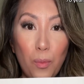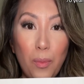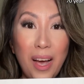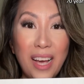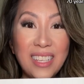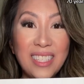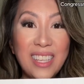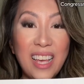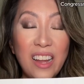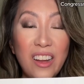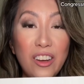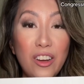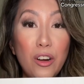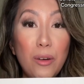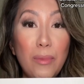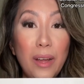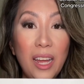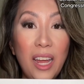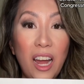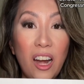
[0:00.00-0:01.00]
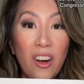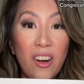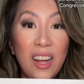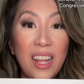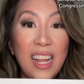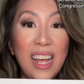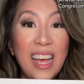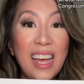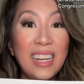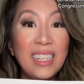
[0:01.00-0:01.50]
by Senator McCarran
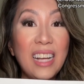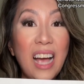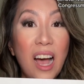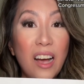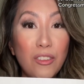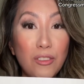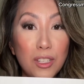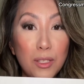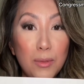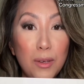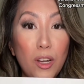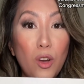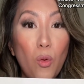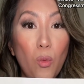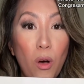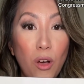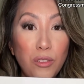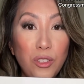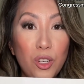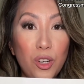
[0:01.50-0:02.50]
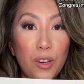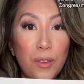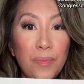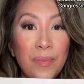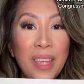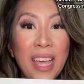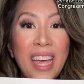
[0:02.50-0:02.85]
and Congressman Walter.